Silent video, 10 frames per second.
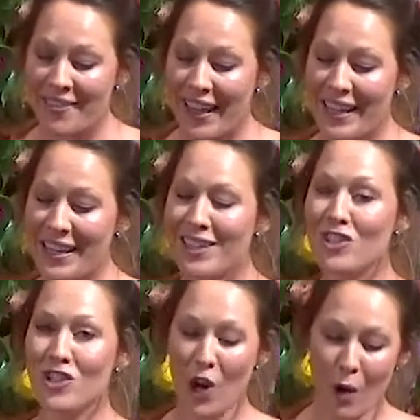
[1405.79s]
that he
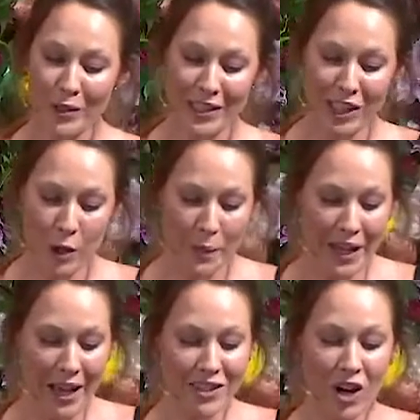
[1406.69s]
has chosen you
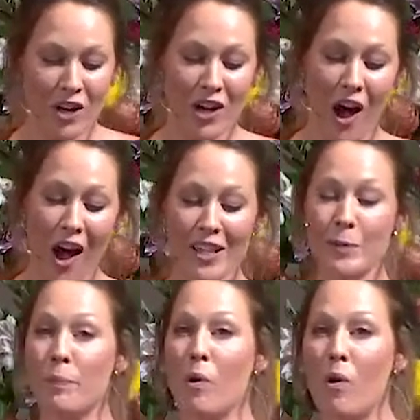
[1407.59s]
because our
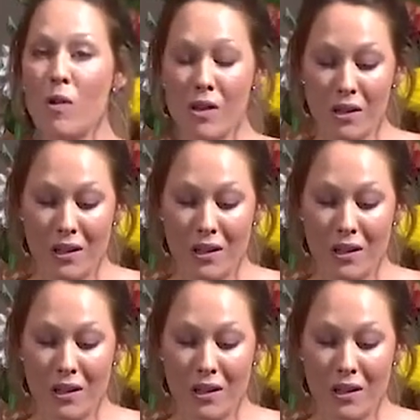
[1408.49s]
gospel